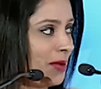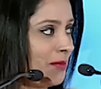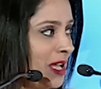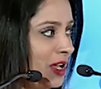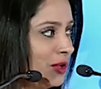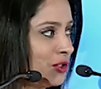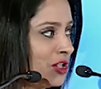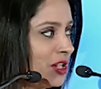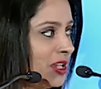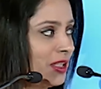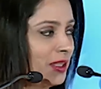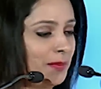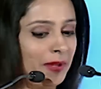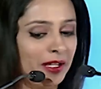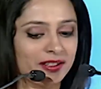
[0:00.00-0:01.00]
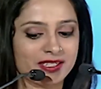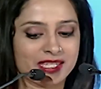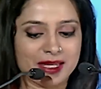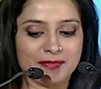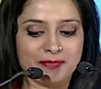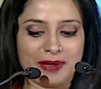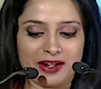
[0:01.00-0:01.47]
about the
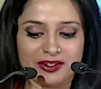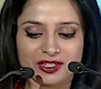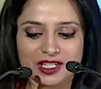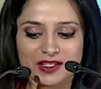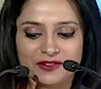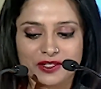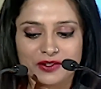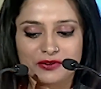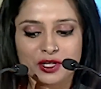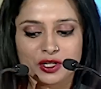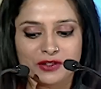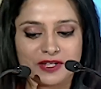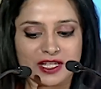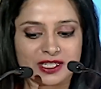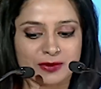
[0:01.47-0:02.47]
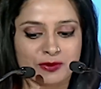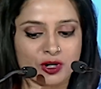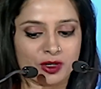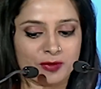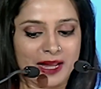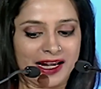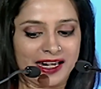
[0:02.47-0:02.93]
policy imperatives of universal
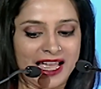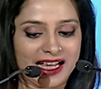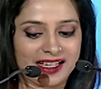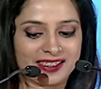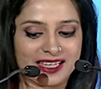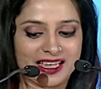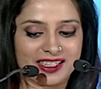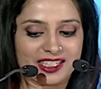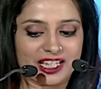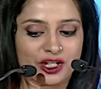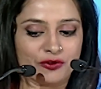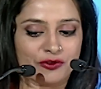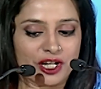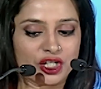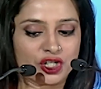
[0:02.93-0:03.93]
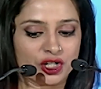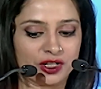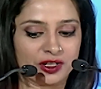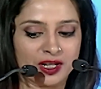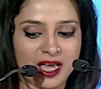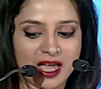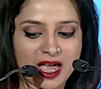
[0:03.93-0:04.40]
broadband access,
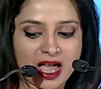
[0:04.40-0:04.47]
innovation,